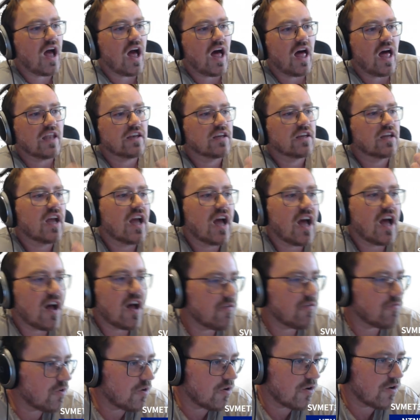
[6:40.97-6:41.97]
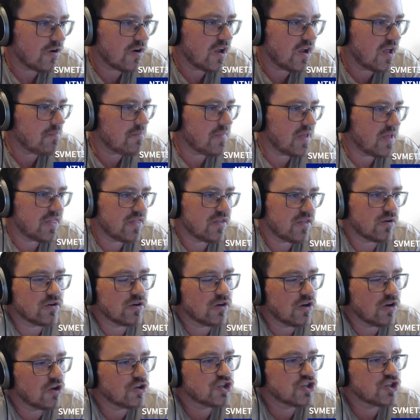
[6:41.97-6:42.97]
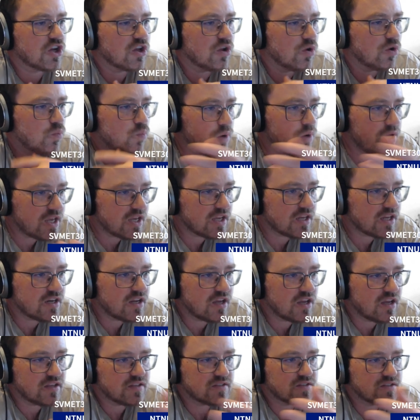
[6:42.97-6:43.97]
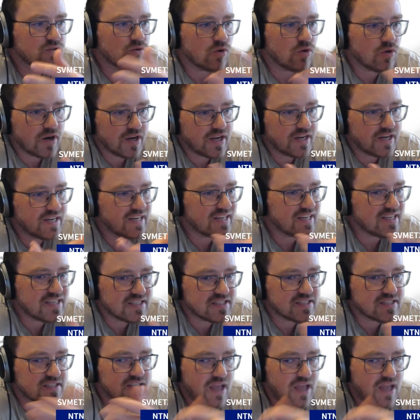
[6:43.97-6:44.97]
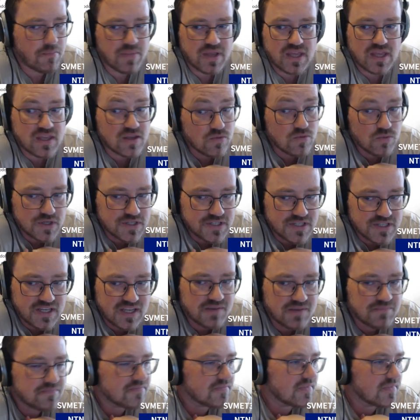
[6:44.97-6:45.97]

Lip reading: uncover a methodological weakness or at least ambiguity?